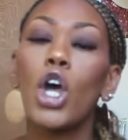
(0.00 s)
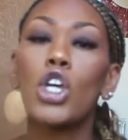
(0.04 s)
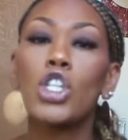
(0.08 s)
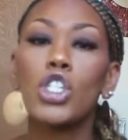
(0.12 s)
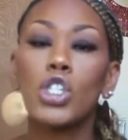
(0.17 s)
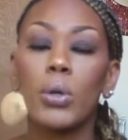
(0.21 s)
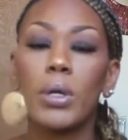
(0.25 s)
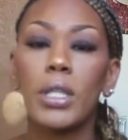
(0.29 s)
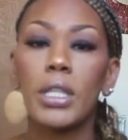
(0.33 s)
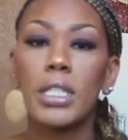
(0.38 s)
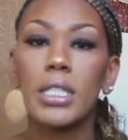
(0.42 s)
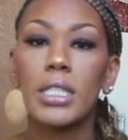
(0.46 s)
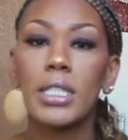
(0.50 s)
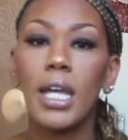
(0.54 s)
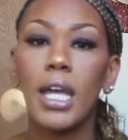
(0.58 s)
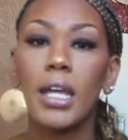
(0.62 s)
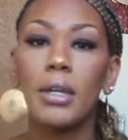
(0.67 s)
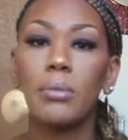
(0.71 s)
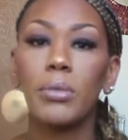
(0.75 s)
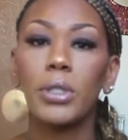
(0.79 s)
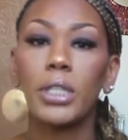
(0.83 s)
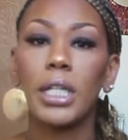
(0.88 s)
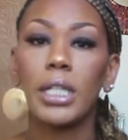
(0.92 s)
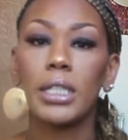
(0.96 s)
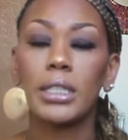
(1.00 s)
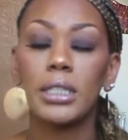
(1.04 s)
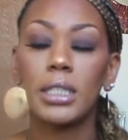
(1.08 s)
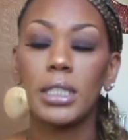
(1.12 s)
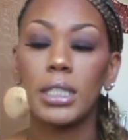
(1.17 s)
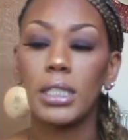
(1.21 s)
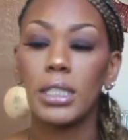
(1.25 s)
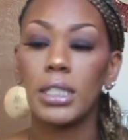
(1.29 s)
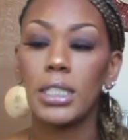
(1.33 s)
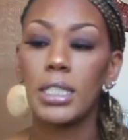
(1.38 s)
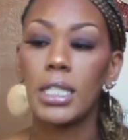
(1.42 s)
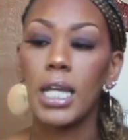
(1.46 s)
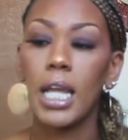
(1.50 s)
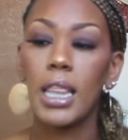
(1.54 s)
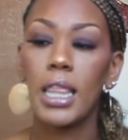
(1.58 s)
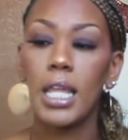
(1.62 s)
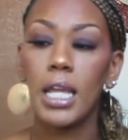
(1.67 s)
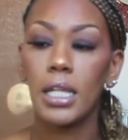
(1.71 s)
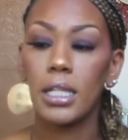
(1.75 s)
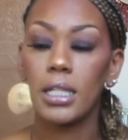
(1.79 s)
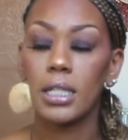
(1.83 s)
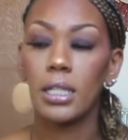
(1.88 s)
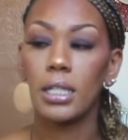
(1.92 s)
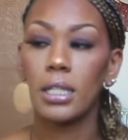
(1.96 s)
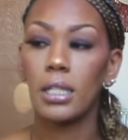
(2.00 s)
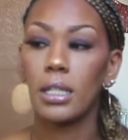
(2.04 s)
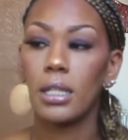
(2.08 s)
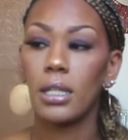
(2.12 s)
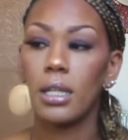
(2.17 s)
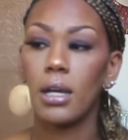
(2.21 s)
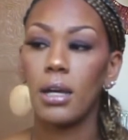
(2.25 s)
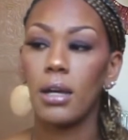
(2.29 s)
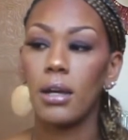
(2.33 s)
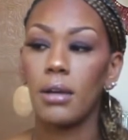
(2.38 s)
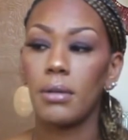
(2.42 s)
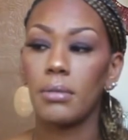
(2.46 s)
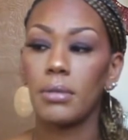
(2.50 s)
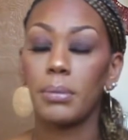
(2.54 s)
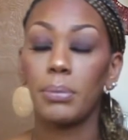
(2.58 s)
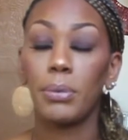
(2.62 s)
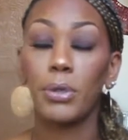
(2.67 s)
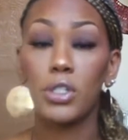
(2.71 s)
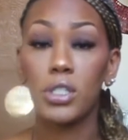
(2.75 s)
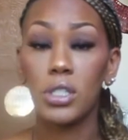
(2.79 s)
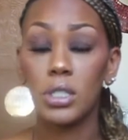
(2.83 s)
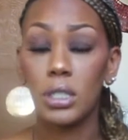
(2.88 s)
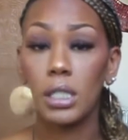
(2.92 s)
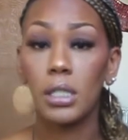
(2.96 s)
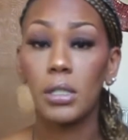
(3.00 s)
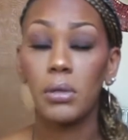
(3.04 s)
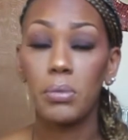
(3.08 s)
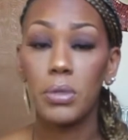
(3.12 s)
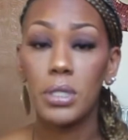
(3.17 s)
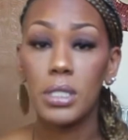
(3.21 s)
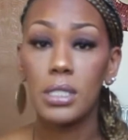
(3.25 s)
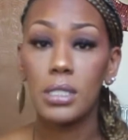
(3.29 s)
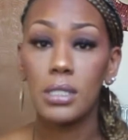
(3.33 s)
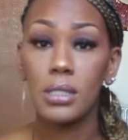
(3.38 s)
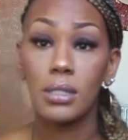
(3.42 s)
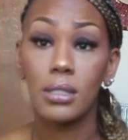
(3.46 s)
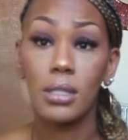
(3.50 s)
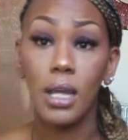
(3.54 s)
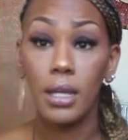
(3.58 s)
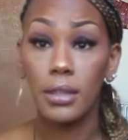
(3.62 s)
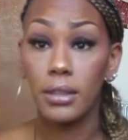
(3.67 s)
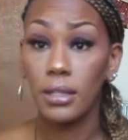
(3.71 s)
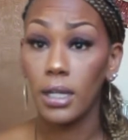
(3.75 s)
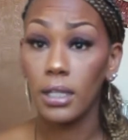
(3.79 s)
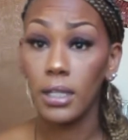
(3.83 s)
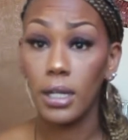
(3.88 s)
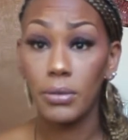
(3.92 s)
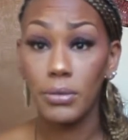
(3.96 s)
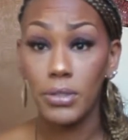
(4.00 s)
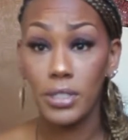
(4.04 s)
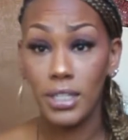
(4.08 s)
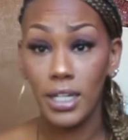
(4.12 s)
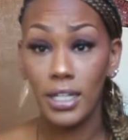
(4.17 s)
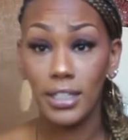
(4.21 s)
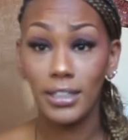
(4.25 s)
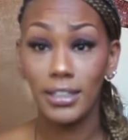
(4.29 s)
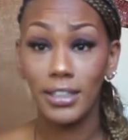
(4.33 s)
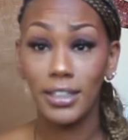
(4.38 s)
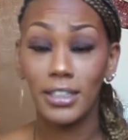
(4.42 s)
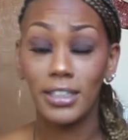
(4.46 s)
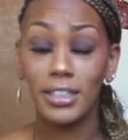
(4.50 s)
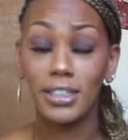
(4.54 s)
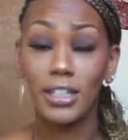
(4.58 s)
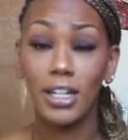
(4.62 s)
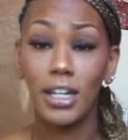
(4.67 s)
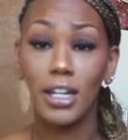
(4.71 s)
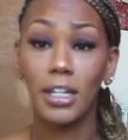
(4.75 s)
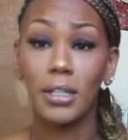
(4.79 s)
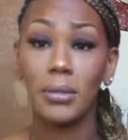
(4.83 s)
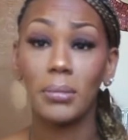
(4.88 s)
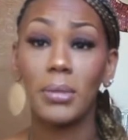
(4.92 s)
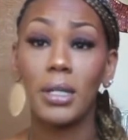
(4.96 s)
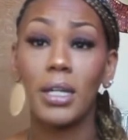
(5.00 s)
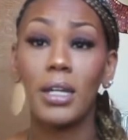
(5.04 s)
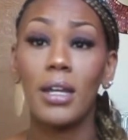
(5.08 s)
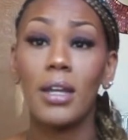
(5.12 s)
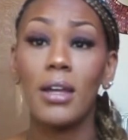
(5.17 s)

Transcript: So at the time, what I did is I let um, the person that I was, that I thought I was dating at the time,